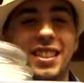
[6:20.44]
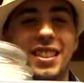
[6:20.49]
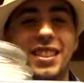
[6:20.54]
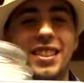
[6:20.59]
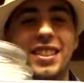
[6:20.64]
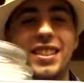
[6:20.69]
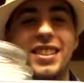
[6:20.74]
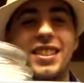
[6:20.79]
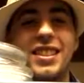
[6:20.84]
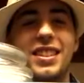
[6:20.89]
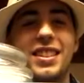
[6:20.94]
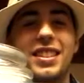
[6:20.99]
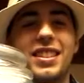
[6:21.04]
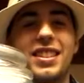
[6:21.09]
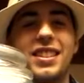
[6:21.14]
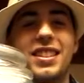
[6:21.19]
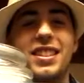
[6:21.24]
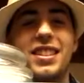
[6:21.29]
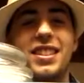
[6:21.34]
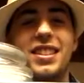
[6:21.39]

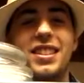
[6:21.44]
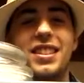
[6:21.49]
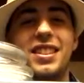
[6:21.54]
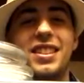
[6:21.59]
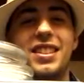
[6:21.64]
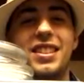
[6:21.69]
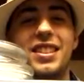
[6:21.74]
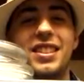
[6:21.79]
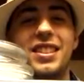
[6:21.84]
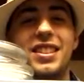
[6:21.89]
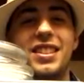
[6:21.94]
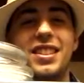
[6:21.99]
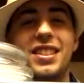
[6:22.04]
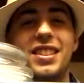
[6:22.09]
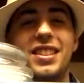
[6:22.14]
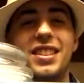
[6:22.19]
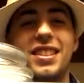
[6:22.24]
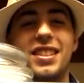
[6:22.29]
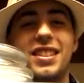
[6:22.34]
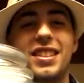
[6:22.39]

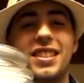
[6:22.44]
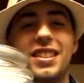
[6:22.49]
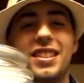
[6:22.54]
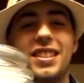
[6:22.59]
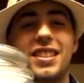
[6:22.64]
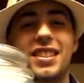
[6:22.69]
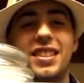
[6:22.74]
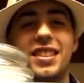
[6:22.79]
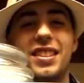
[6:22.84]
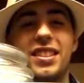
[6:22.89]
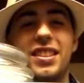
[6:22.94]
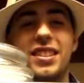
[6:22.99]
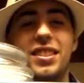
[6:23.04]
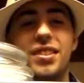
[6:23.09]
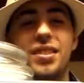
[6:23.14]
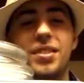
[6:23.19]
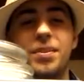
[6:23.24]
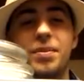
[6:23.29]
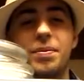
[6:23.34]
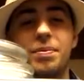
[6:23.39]

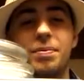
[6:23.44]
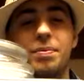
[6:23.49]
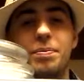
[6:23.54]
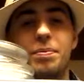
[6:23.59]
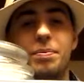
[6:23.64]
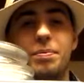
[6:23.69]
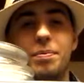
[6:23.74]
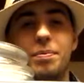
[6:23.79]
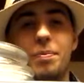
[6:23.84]
(no one is talking)